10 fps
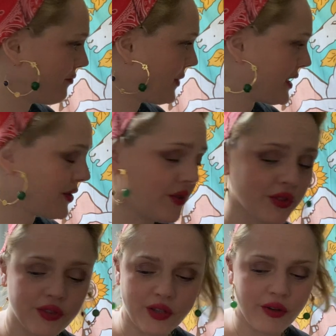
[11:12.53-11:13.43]
That's
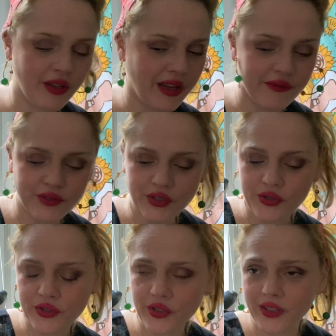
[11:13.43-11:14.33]
good. So, yeah, I've done
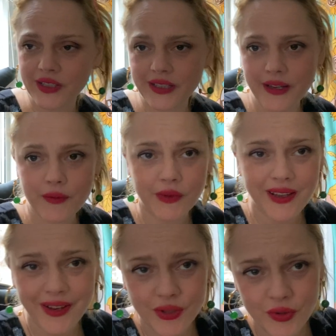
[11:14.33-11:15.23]
your song of the day,
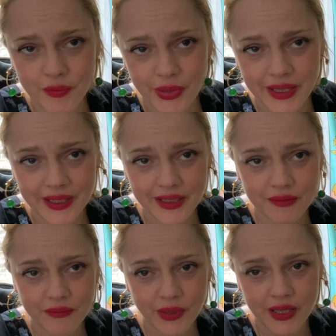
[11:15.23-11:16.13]
Without You, by
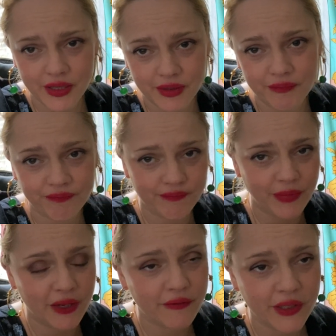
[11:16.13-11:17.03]

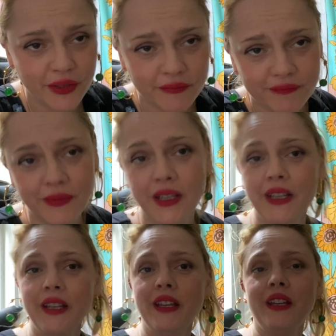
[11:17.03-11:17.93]
Badfinger.
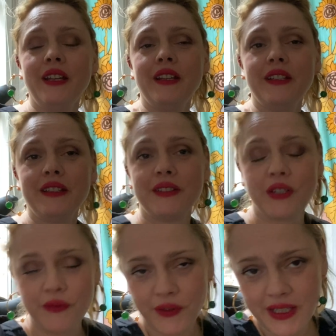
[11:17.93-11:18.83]

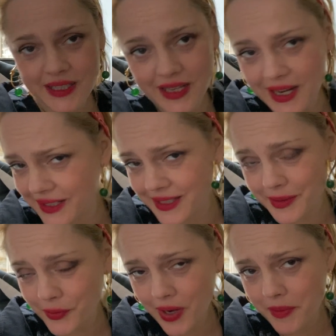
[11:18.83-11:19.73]
Don't forget to like,
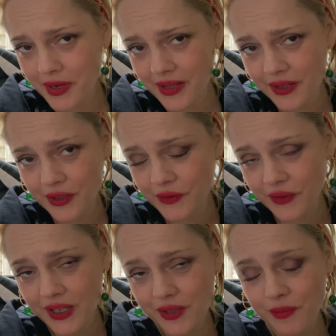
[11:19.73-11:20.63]
subscribe, and hit that
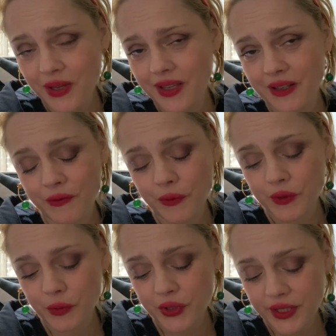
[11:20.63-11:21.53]
notification bell. And if you
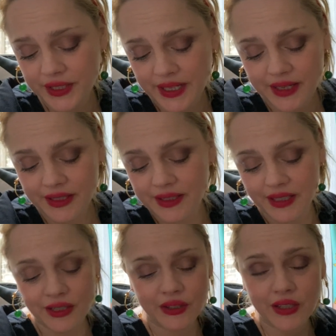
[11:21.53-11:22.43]
want to watch the extended,
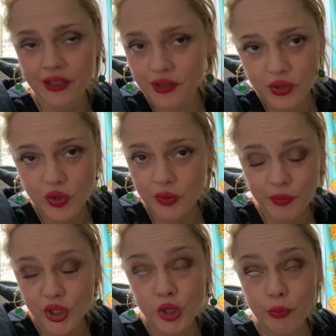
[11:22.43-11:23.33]
take a look at the
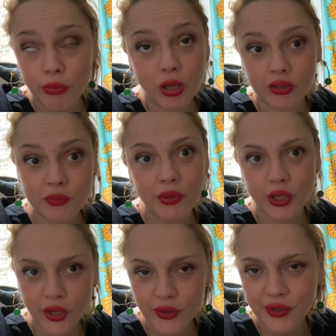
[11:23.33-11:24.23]
description box
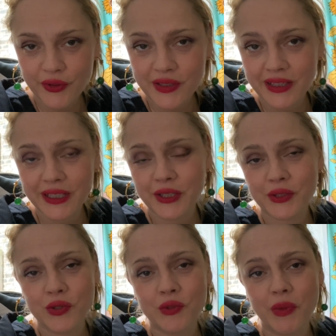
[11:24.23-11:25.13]
below. There is a
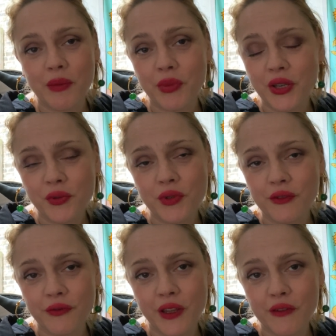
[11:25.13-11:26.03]
link to my Patreon.
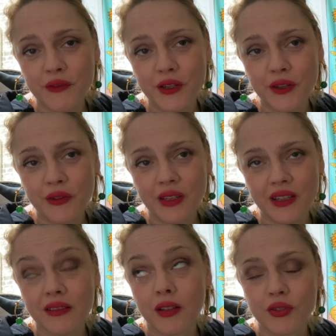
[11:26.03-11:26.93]
You'll find the video there.
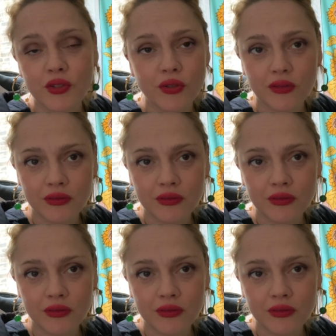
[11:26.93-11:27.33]
I can't talk.